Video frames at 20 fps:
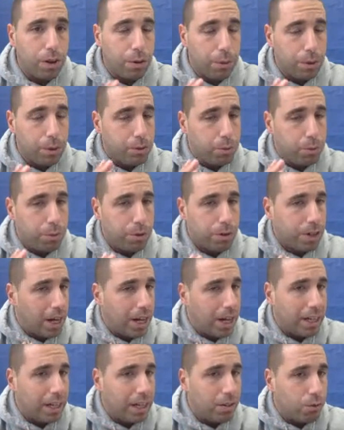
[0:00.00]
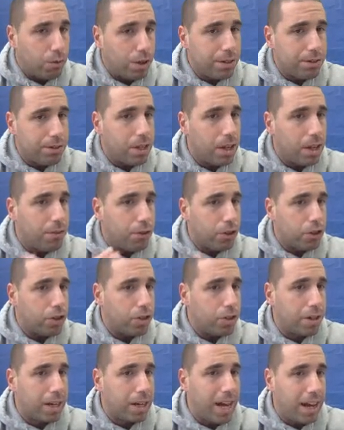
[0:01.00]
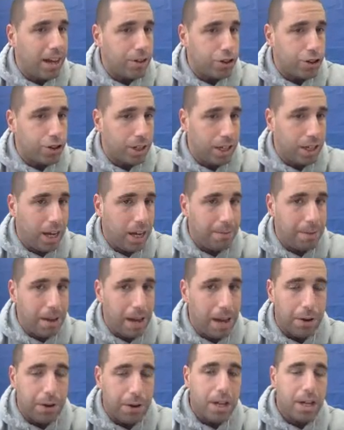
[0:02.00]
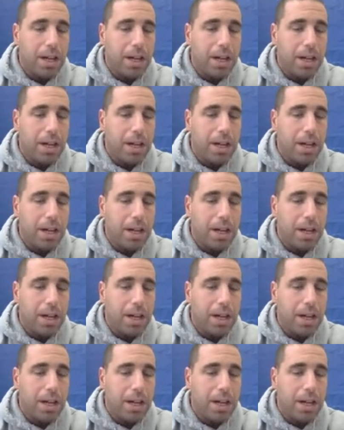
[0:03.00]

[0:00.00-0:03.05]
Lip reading: We were kind of getting rid of slavery until the cotton gin came out.